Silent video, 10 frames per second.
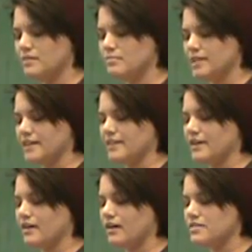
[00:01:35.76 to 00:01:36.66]
meaning
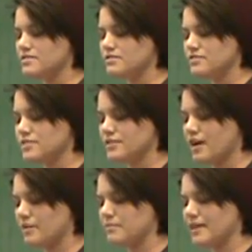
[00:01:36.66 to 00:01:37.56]
that all students are
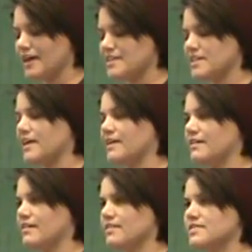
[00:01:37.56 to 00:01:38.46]
not being
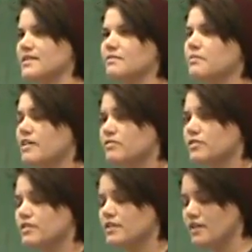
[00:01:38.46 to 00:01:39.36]
educated on the same
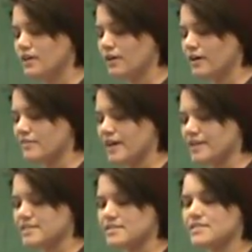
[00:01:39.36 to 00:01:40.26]
level or have
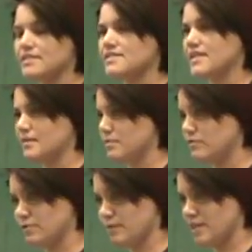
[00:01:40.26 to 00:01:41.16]
access to the same
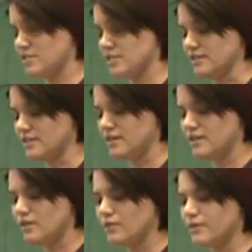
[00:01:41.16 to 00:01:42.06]
information
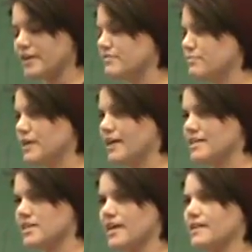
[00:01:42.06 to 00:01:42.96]
or even being
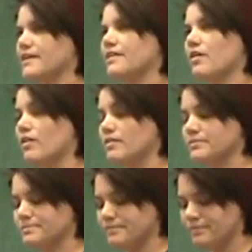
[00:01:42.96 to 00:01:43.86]
educated at all.
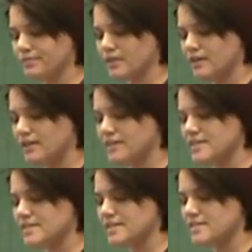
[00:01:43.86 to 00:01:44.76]

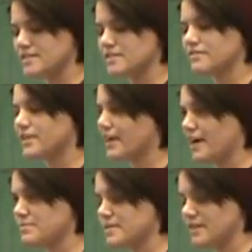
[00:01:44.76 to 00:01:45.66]
This leads to severe
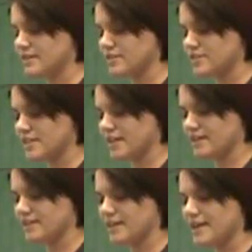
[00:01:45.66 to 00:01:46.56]
gaps in
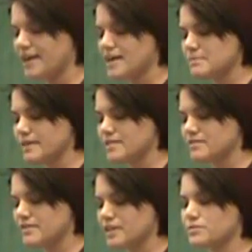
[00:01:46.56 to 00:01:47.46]
understanding the key aspects
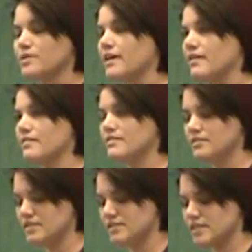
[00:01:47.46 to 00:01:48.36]
of sexual health,
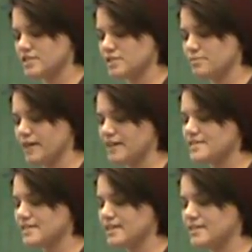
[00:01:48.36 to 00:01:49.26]
such as
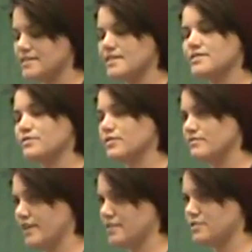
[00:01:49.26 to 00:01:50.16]
pregnancy and disease or
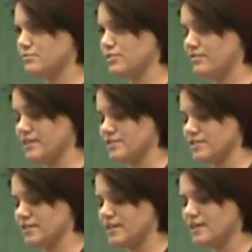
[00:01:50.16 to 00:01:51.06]
infection prevention,